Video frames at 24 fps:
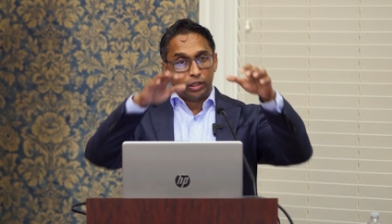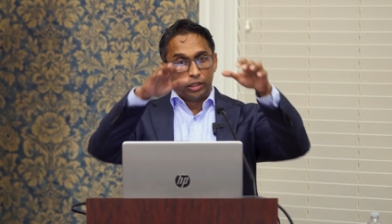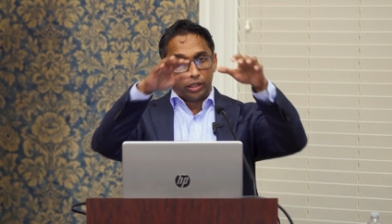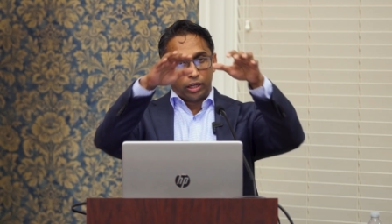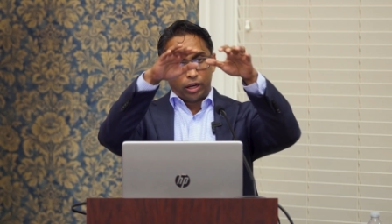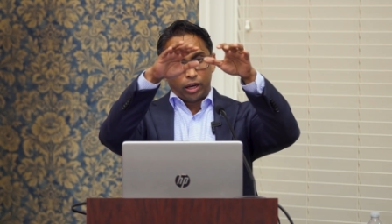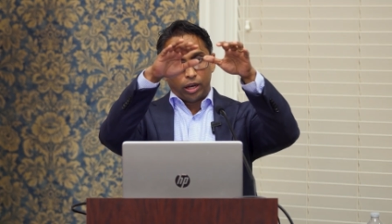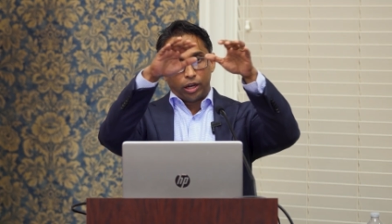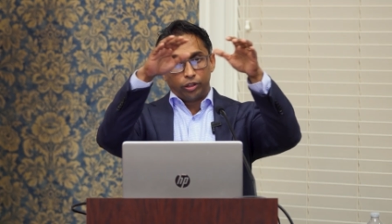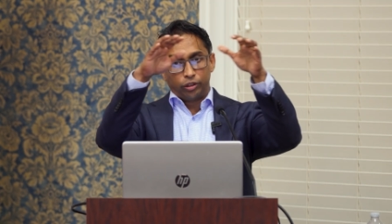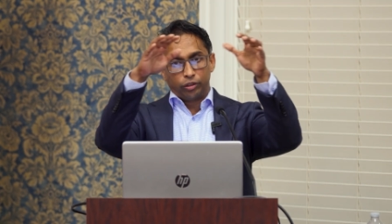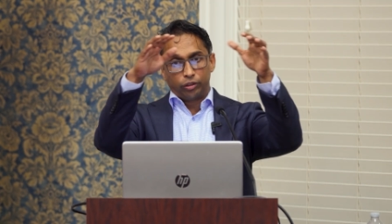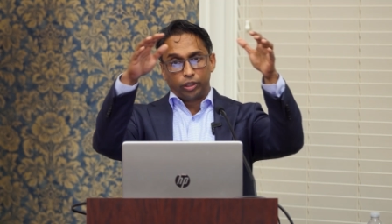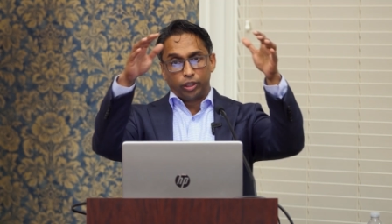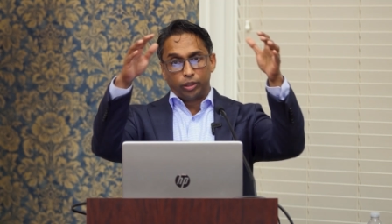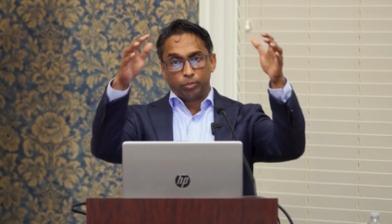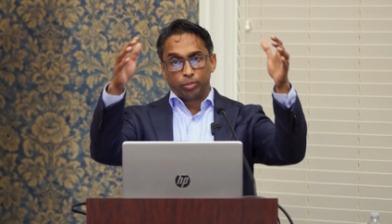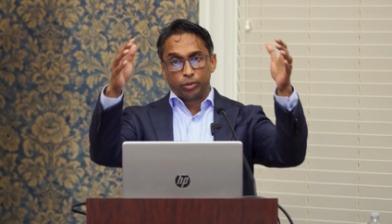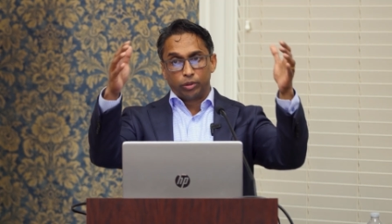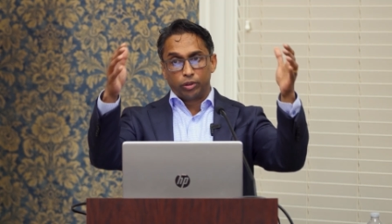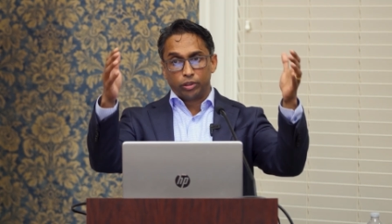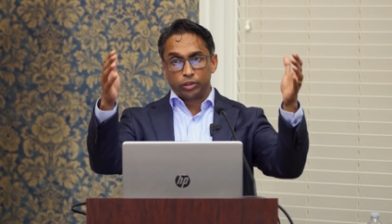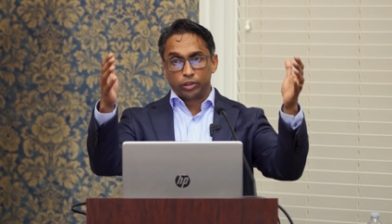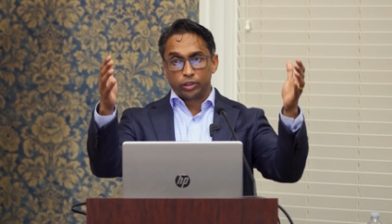Now, how do you
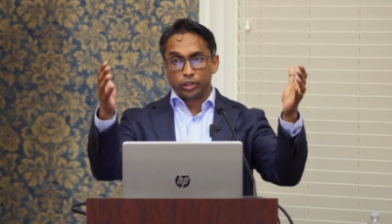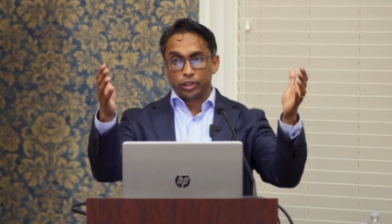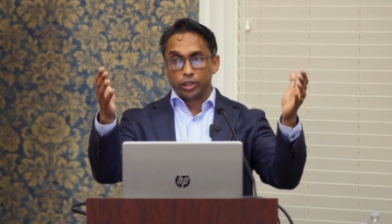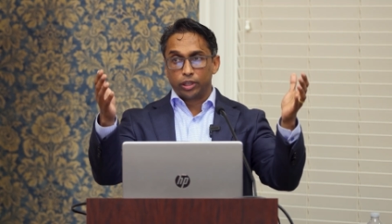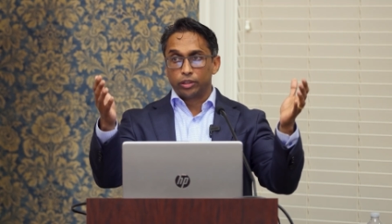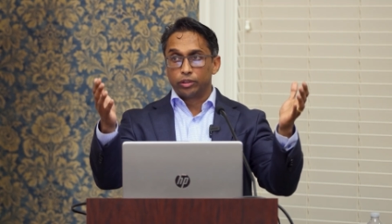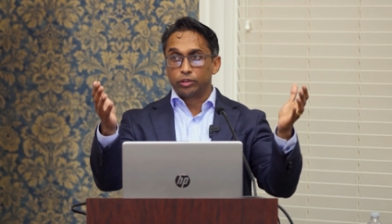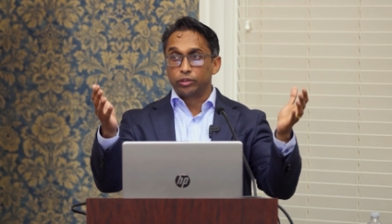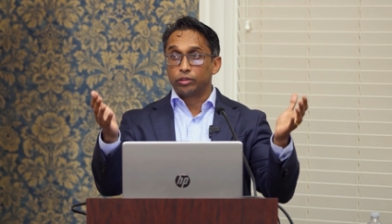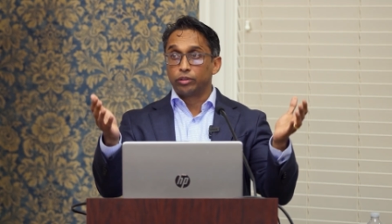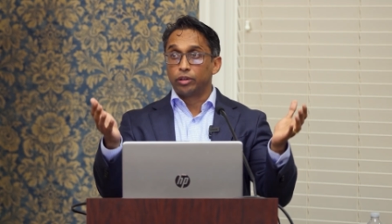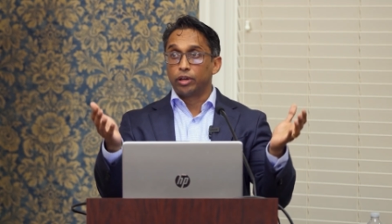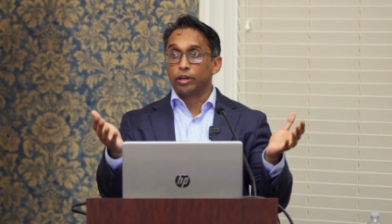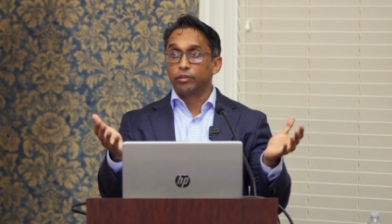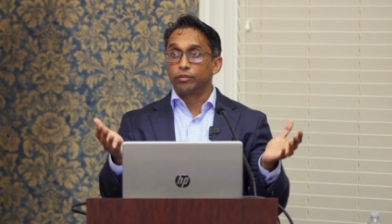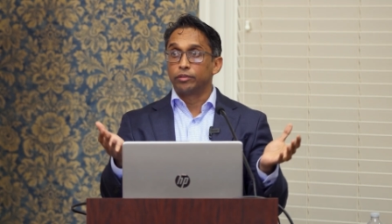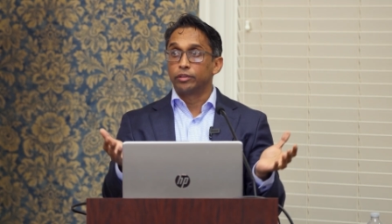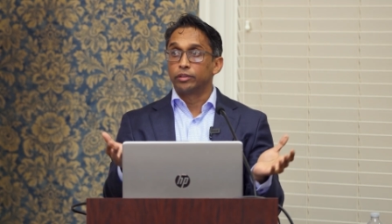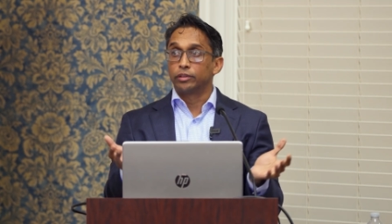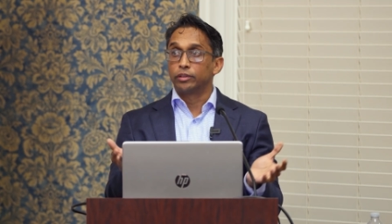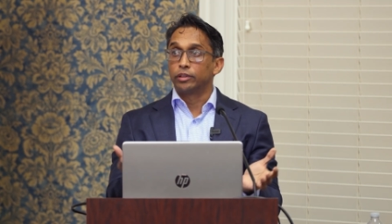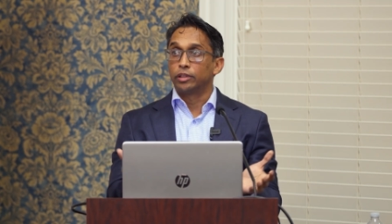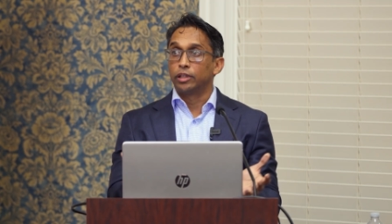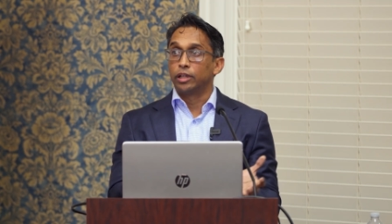keep it all together? You have
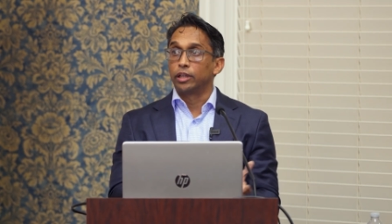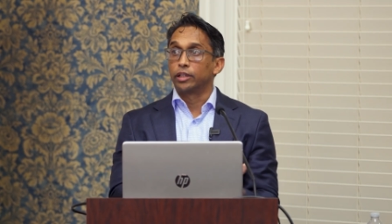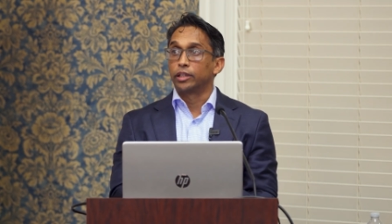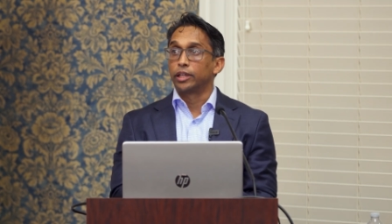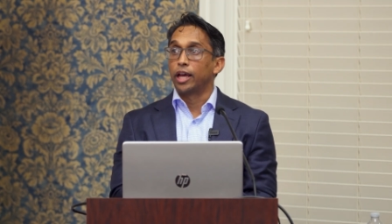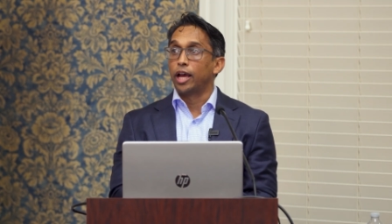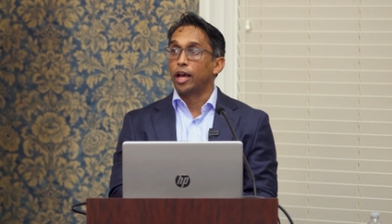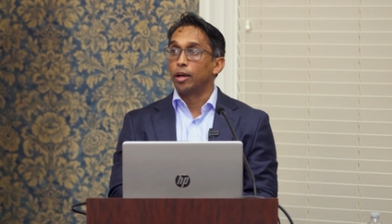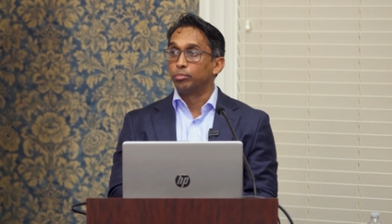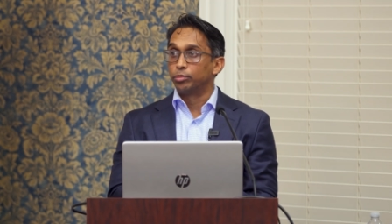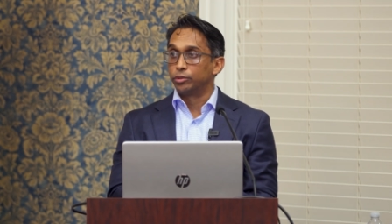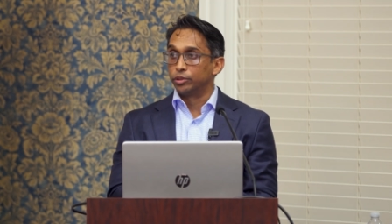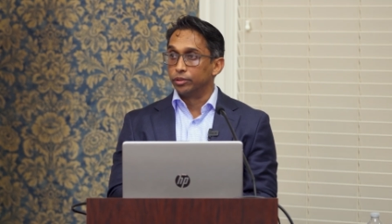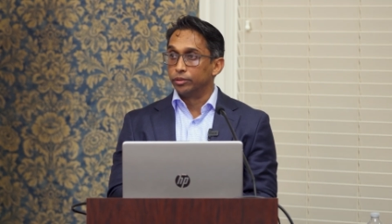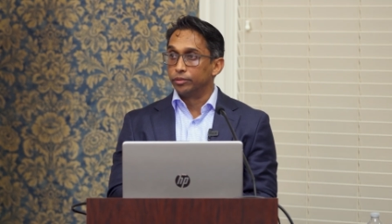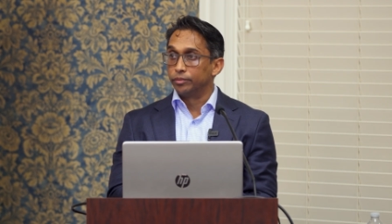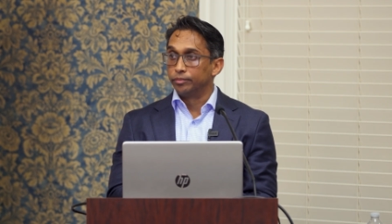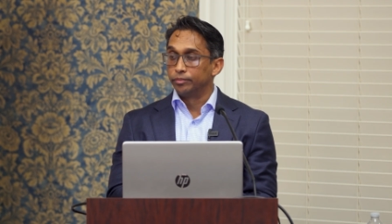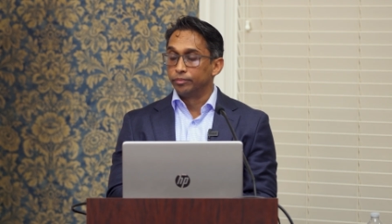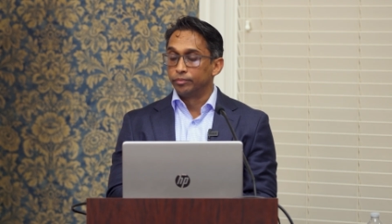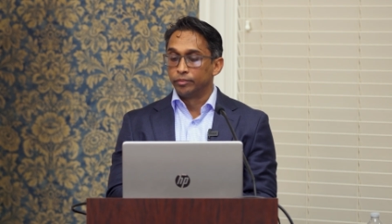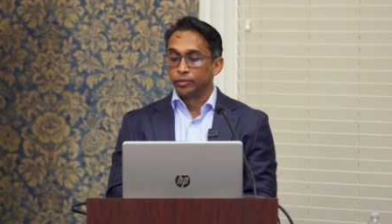a capsule.